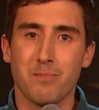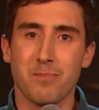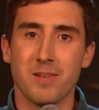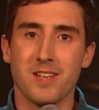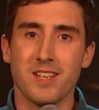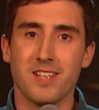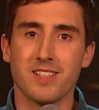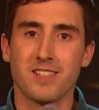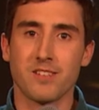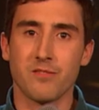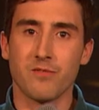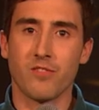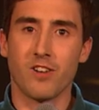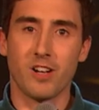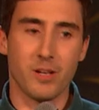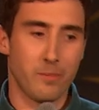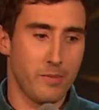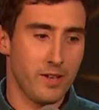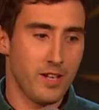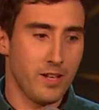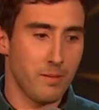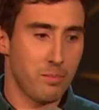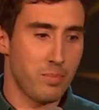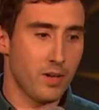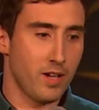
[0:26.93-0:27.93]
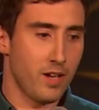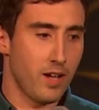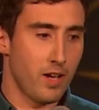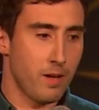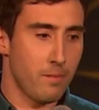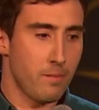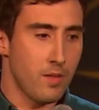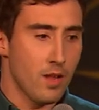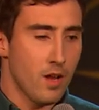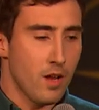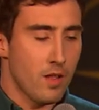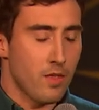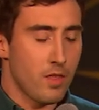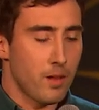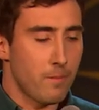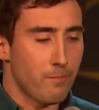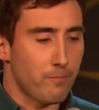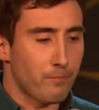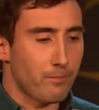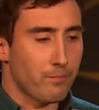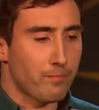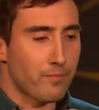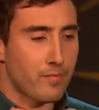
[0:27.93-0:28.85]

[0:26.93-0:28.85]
Please invite me. But the